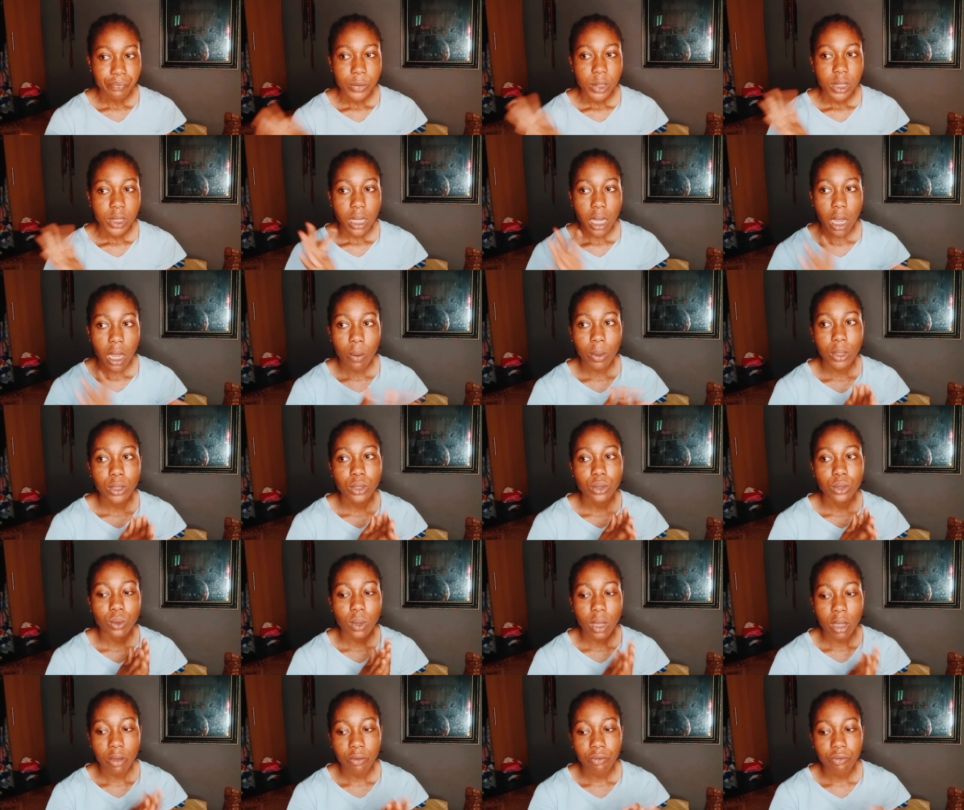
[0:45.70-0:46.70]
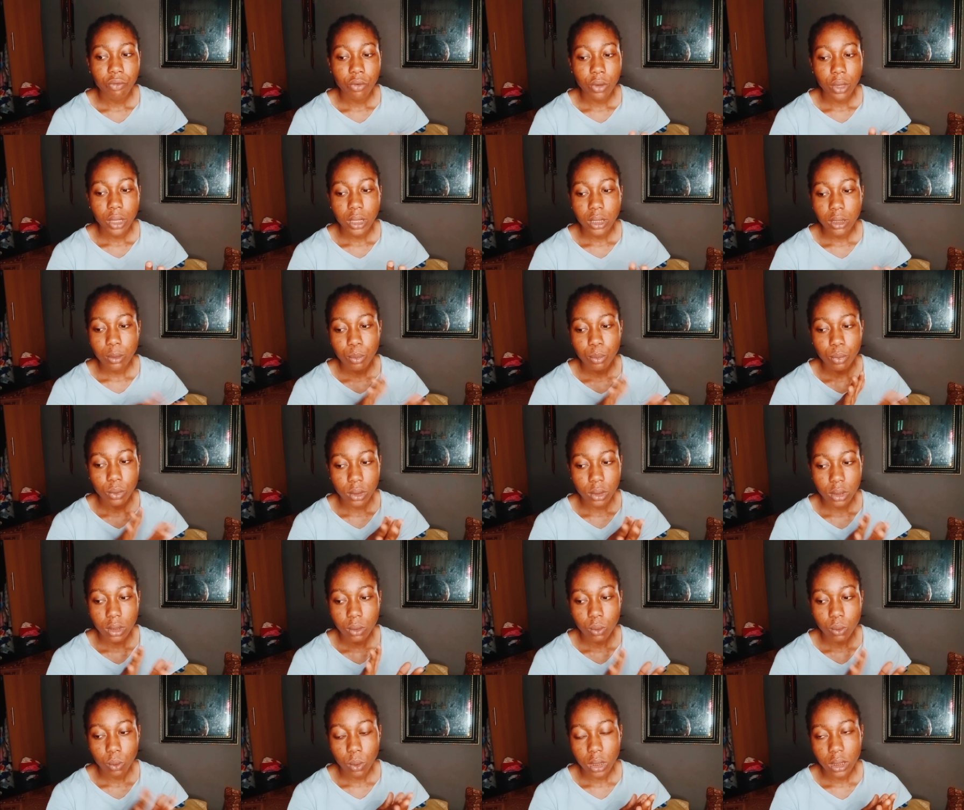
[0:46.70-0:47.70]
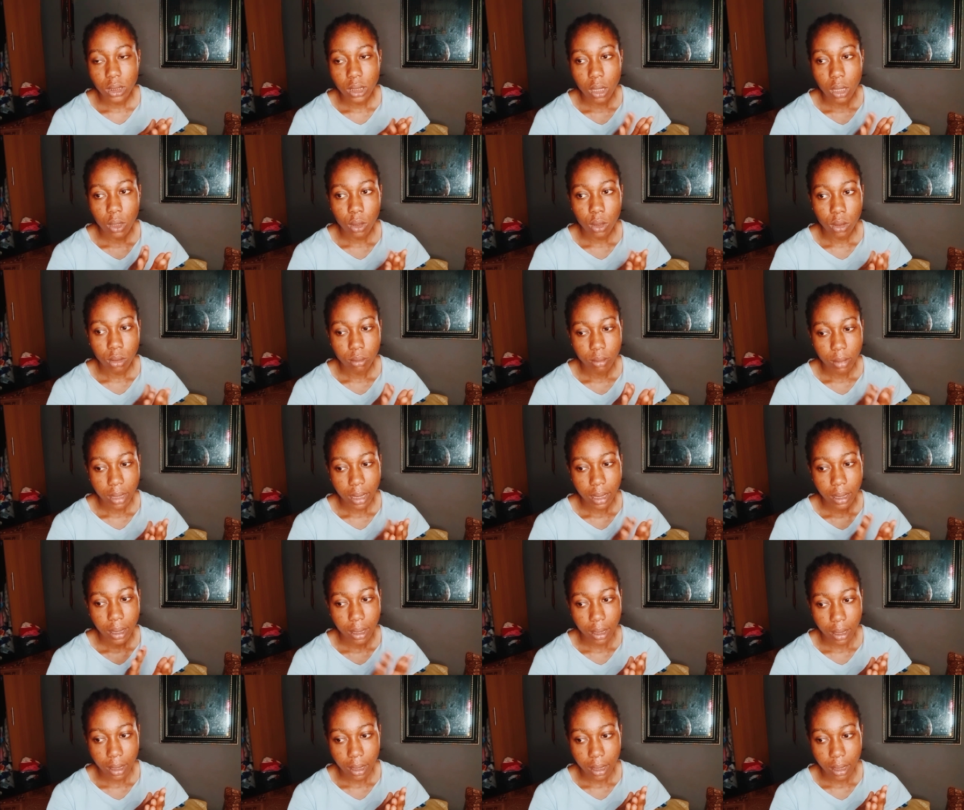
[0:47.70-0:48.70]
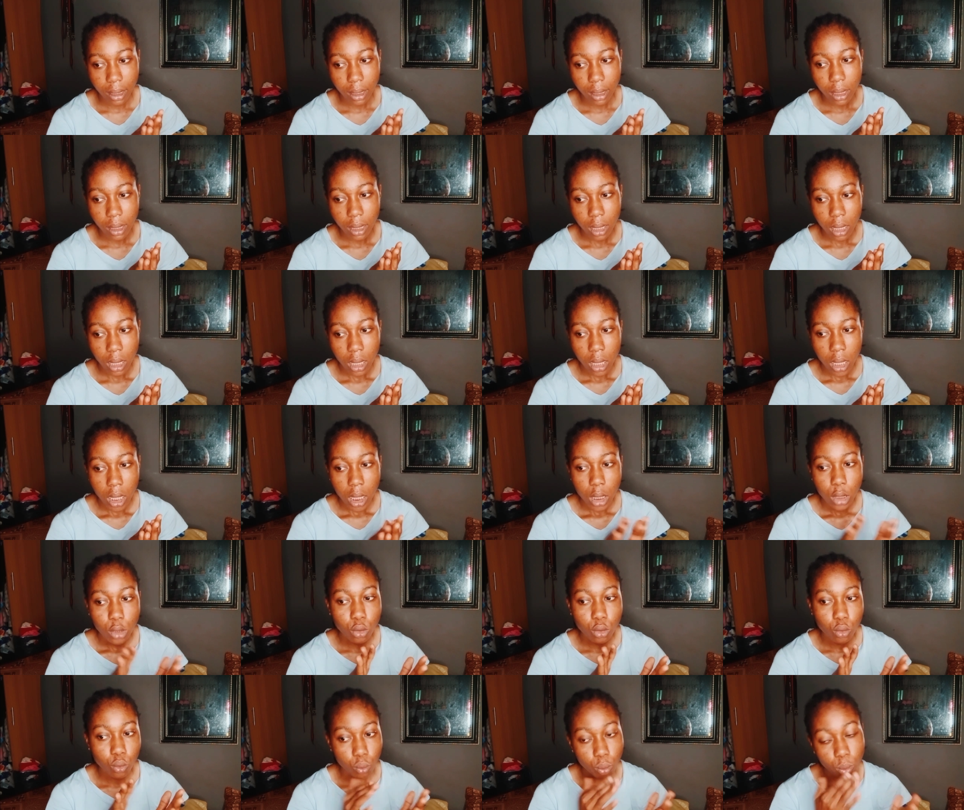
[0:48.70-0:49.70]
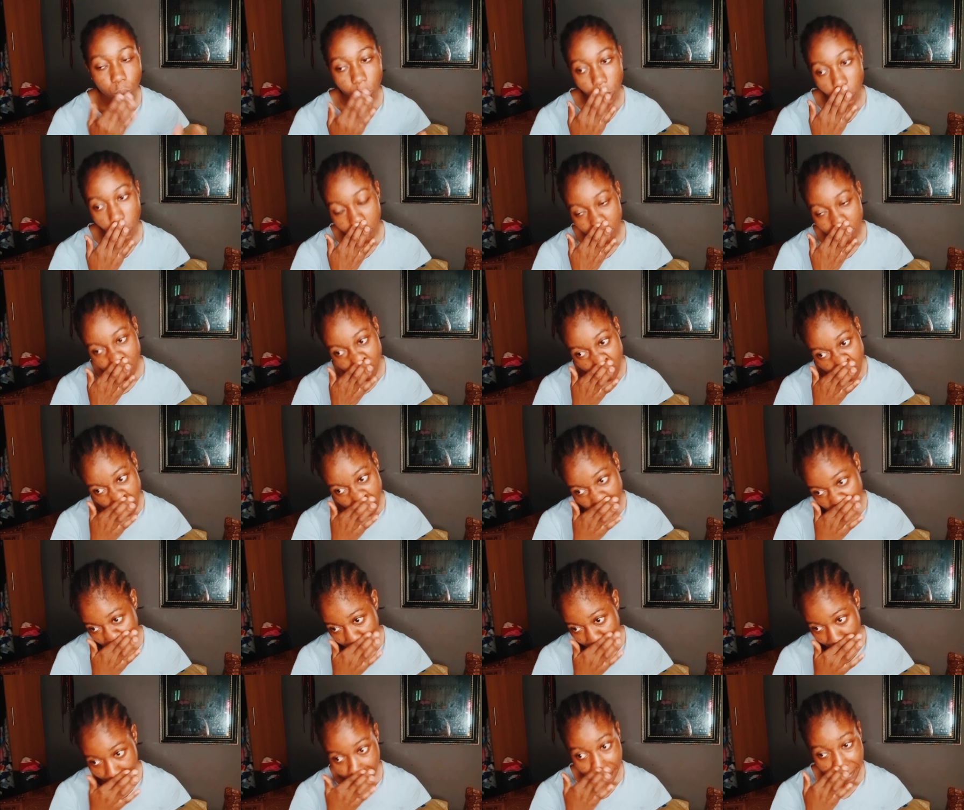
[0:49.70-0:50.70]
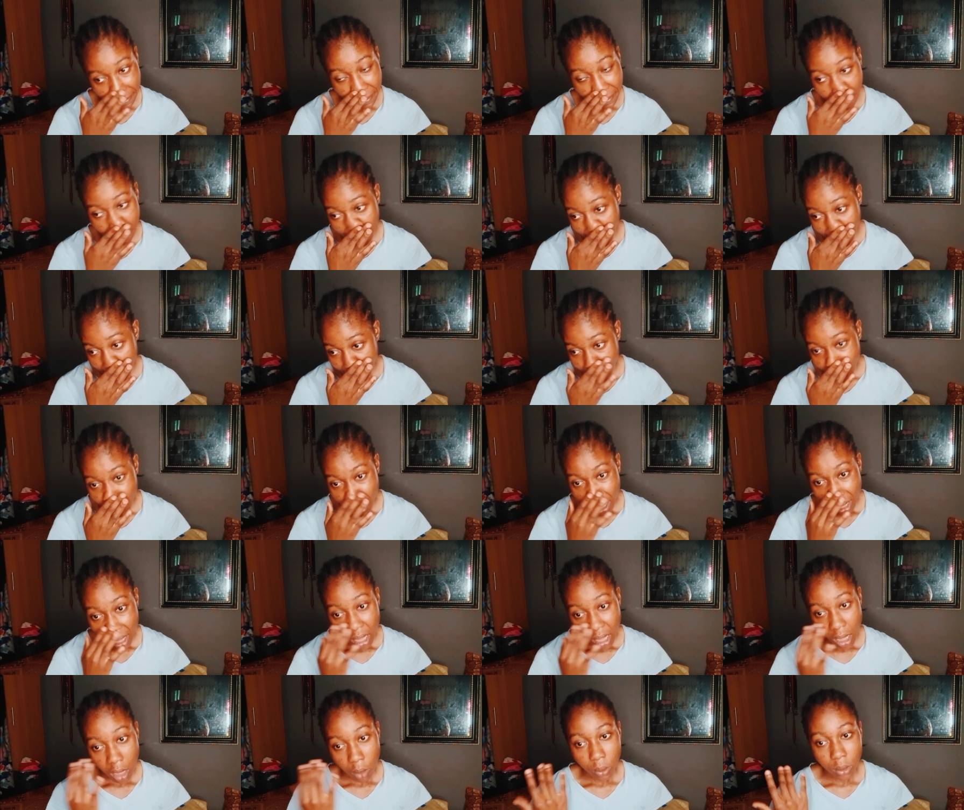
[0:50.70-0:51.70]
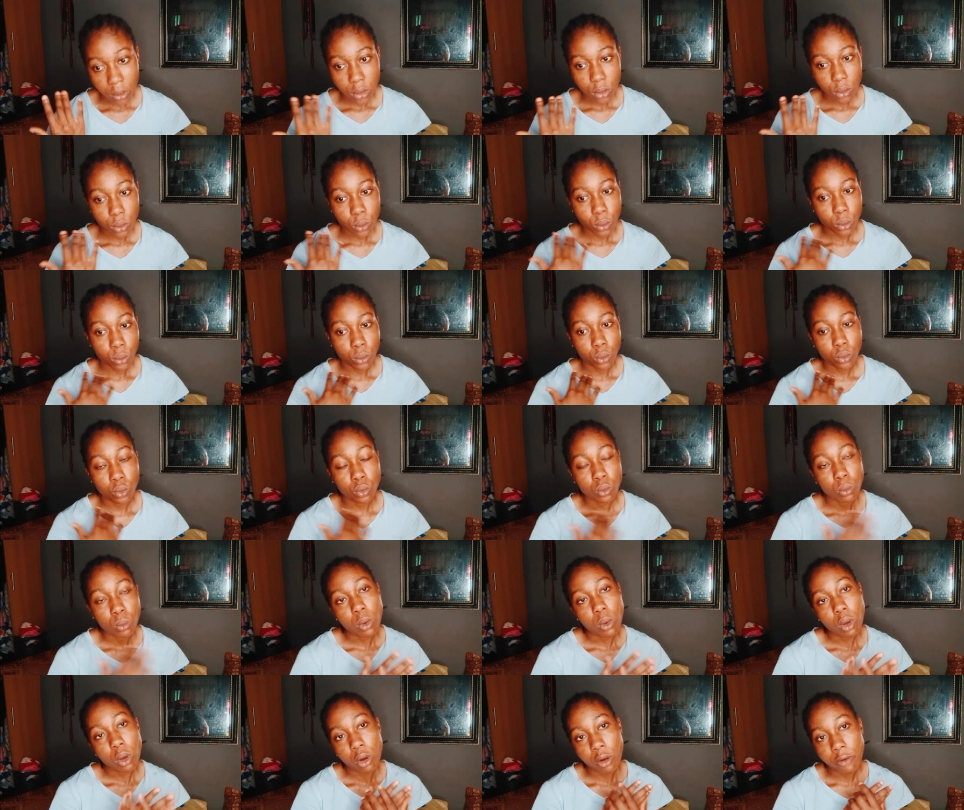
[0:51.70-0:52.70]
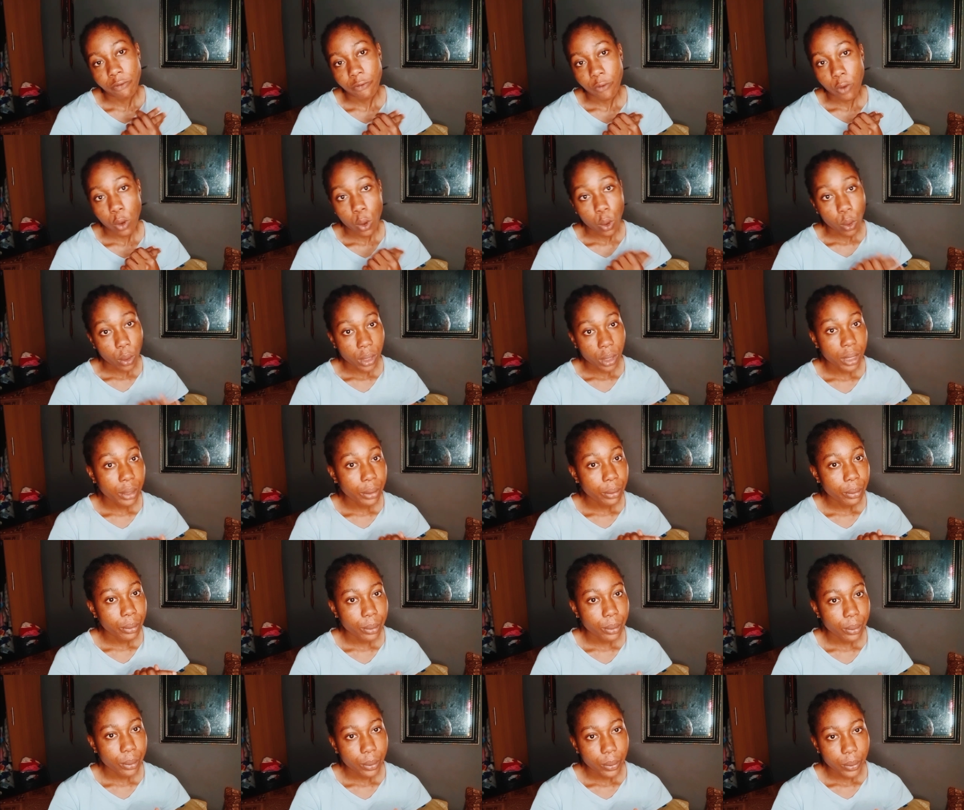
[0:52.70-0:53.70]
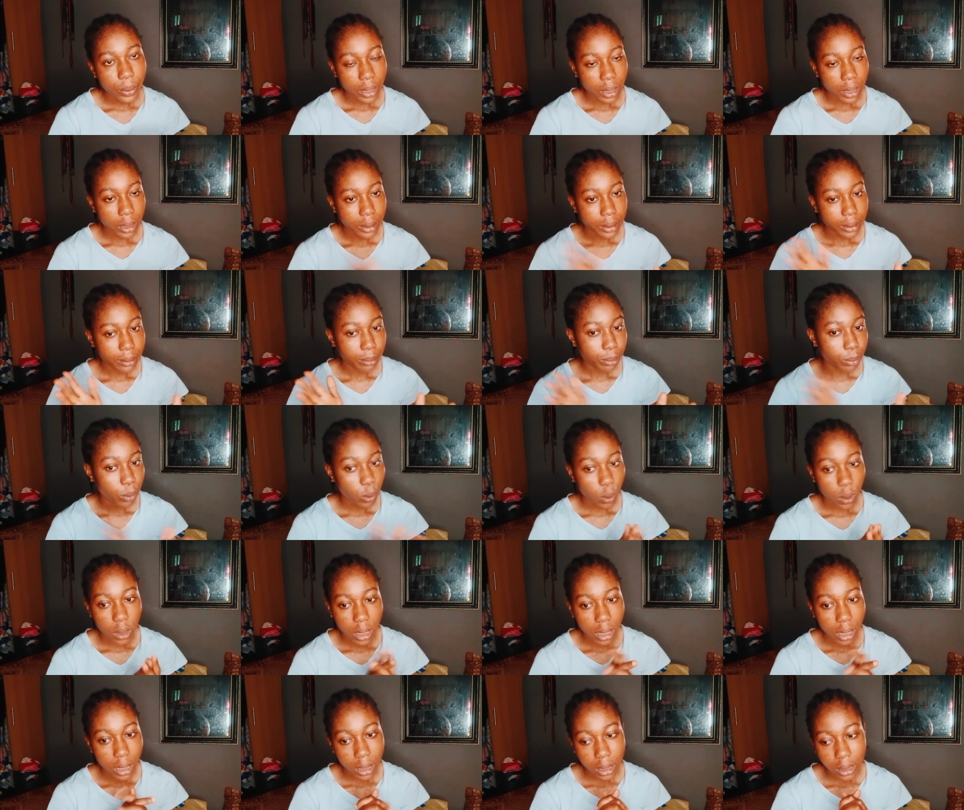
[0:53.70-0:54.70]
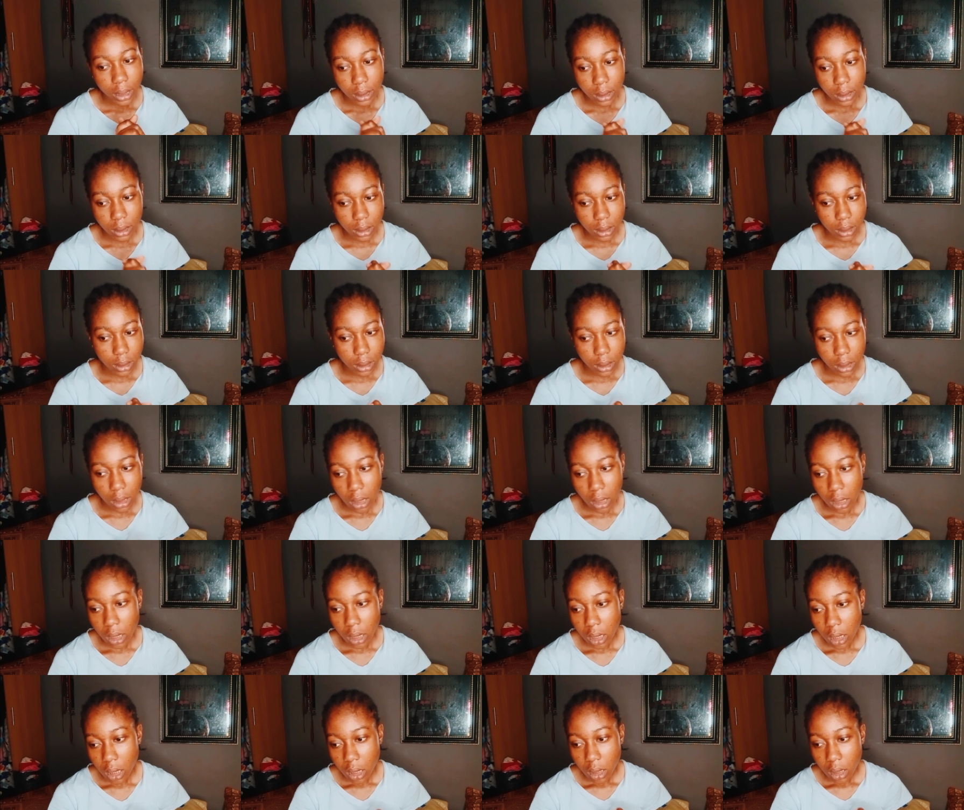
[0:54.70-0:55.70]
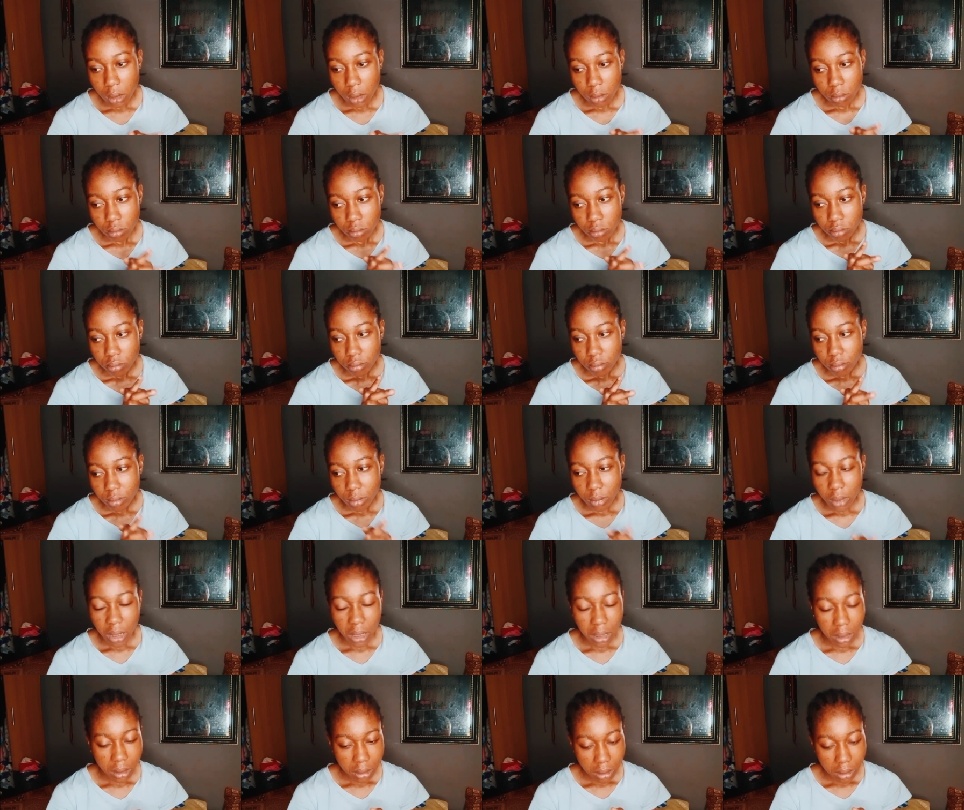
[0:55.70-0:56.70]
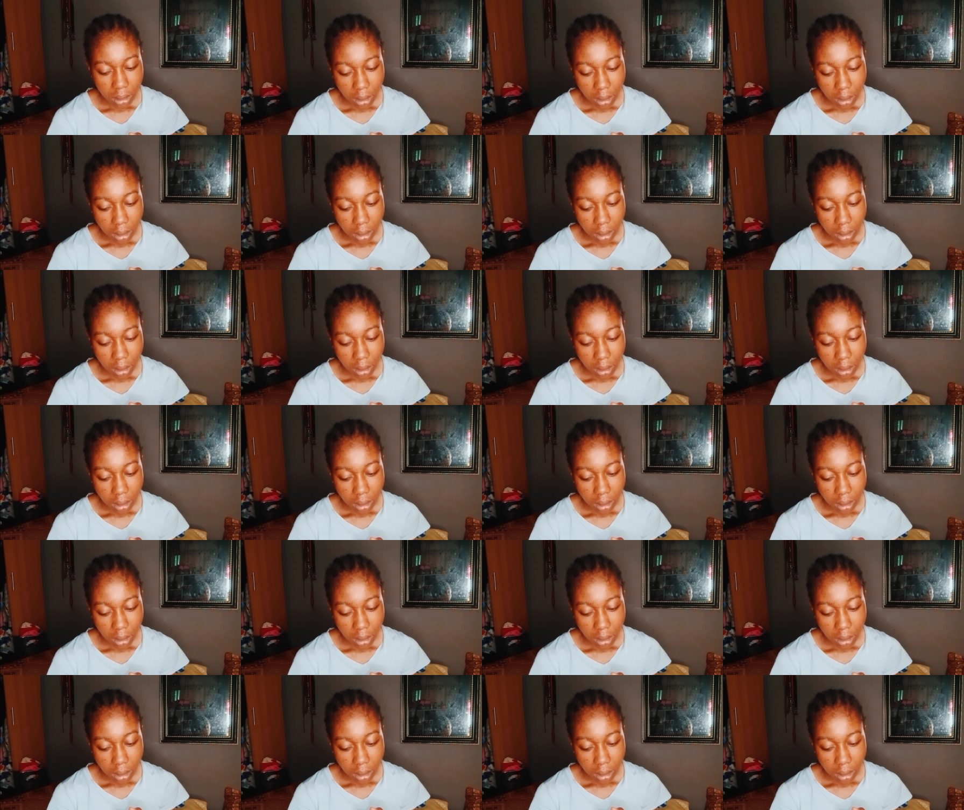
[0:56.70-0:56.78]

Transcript: I want to avoid putting water on my hair too much. I want to do more of oil and butters and